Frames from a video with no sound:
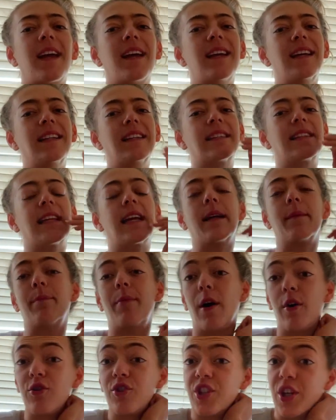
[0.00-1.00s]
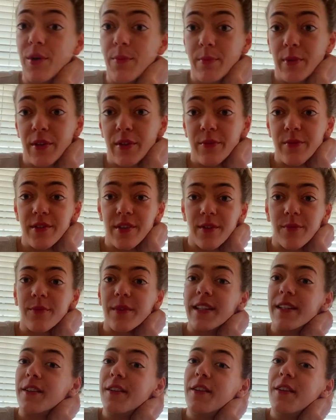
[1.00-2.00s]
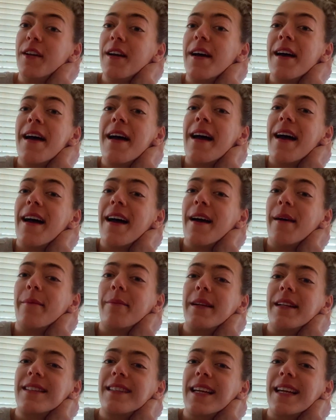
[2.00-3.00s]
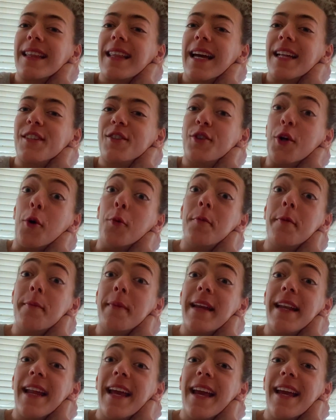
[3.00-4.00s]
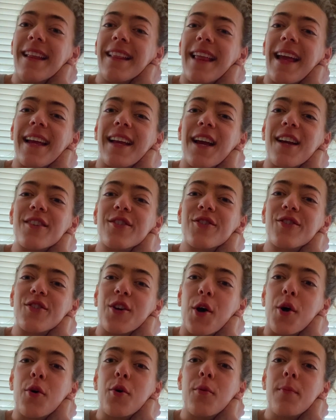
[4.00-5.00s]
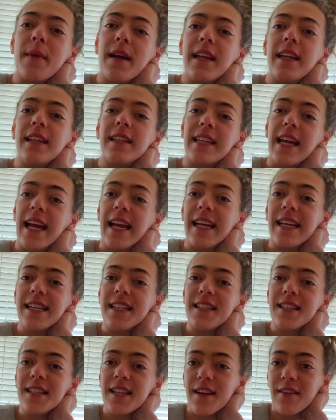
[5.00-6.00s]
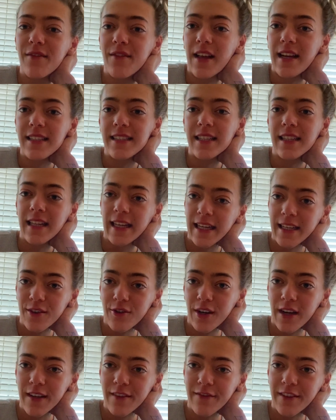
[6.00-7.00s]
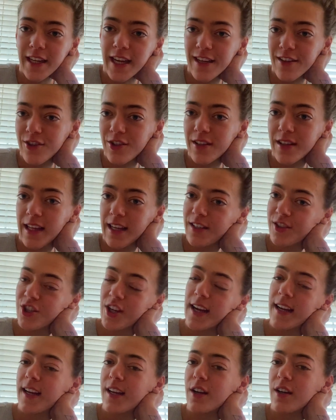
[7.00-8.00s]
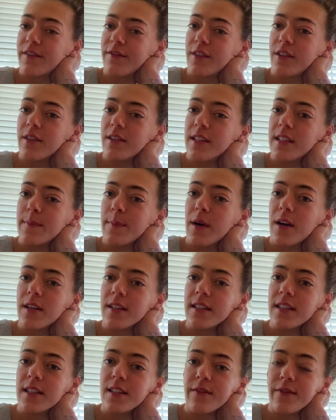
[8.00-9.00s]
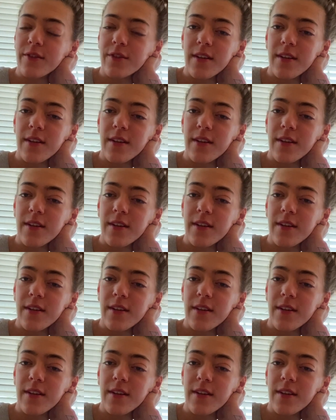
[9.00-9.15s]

it's like post show blues are real, but it's like that dopamine hit, like so many days of, like, delayed gratification, like checking off all these boxes for